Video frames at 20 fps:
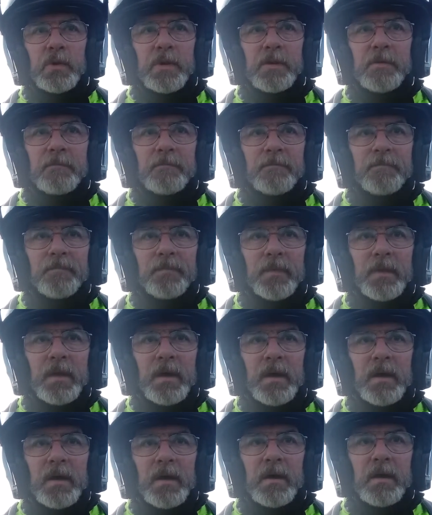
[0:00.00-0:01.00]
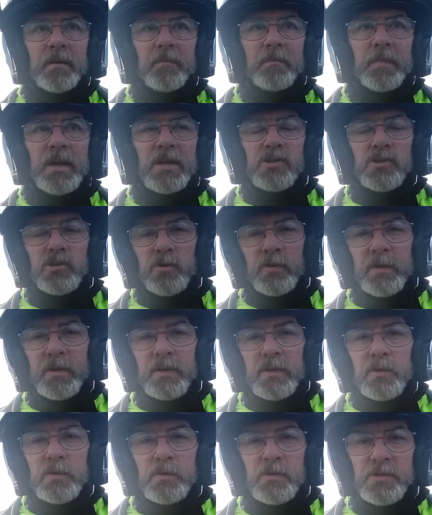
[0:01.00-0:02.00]
Uh, make sure that
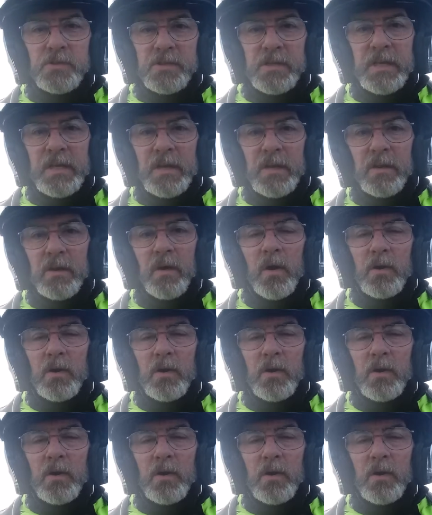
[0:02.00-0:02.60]
you see and